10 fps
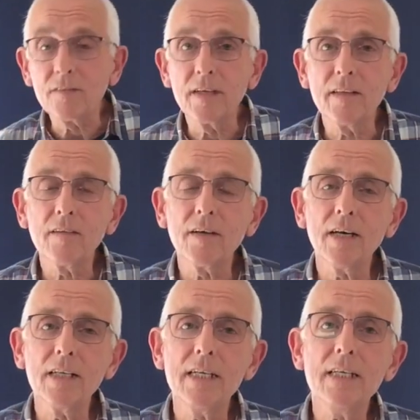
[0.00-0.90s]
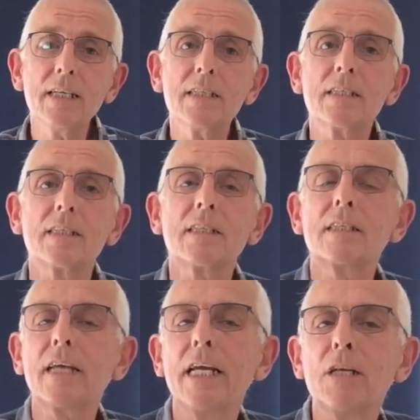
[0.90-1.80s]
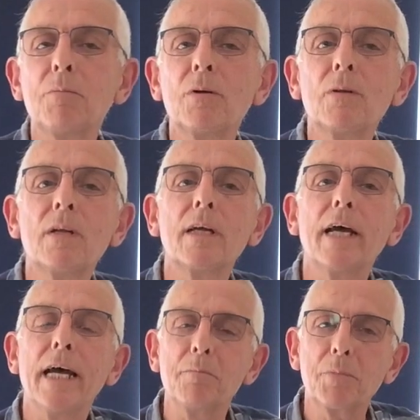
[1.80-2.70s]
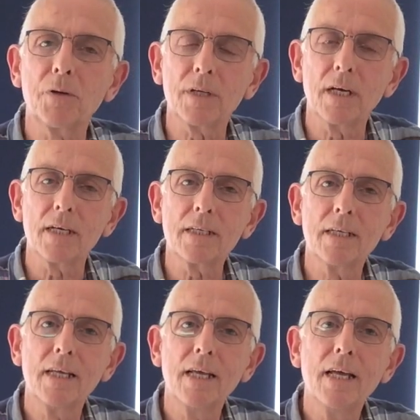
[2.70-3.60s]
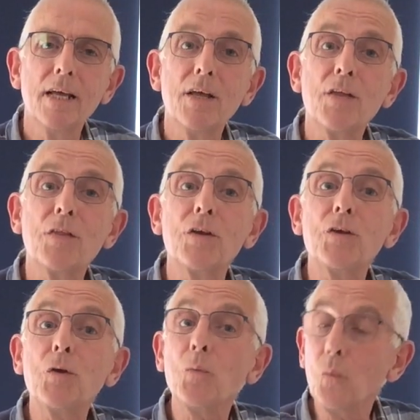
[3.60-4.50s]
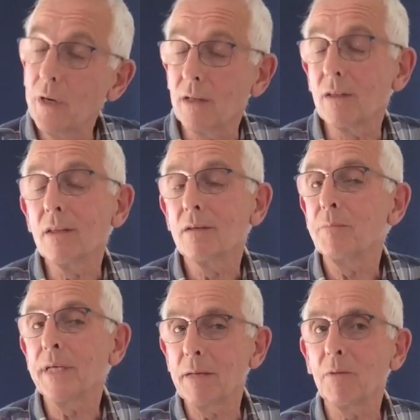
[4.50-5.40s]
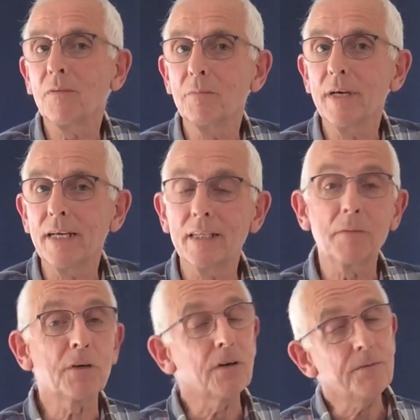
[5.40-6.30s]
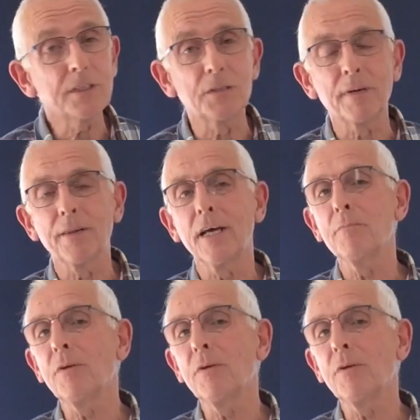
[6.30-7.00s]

an entirely sustainable end product that you will be able to make. And I'm confident about that